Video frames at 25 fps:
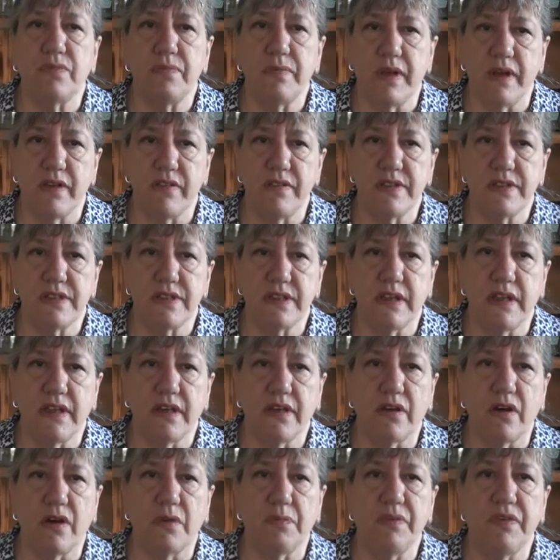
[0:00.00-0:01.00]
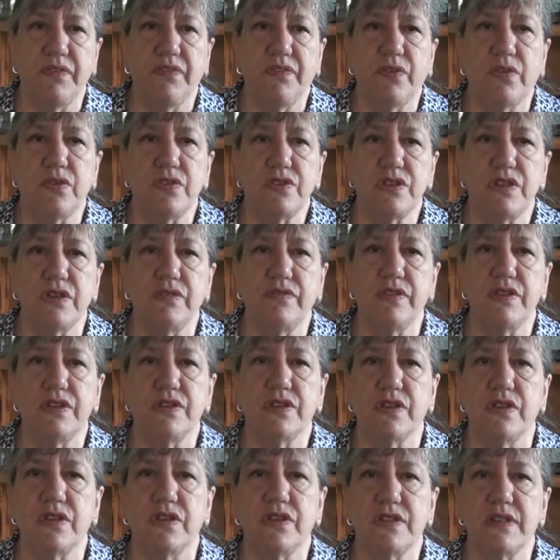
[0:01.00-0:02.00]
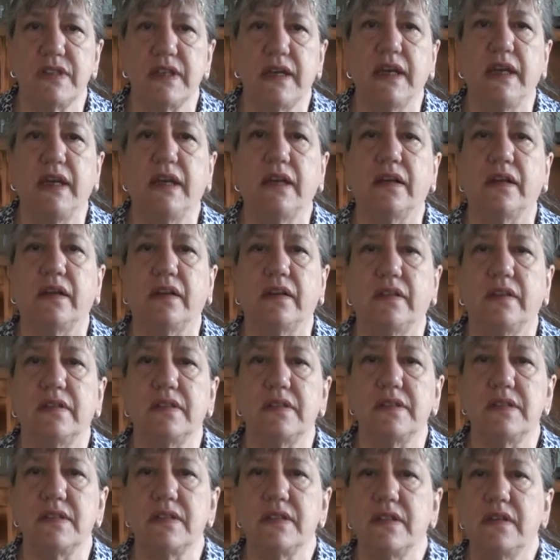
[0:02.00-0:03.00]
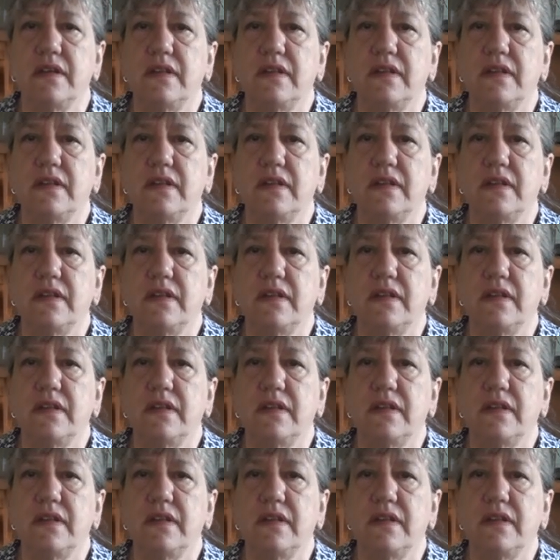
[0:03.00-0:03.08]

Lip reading: Mary Seacole before she returned to England